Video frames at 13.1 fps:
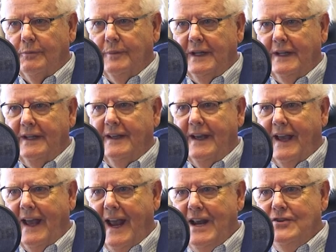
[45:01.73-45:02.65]
to be
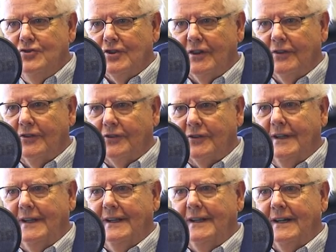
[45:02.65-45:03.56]
agents
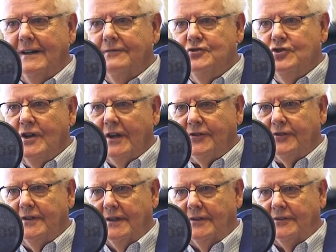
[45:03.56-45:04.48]
of
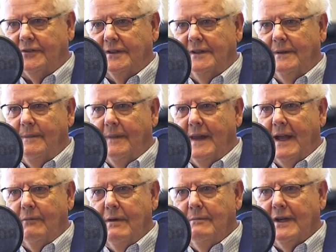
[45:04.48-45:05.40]
justice,
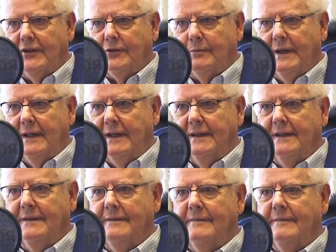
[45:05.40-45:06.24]
and we must be.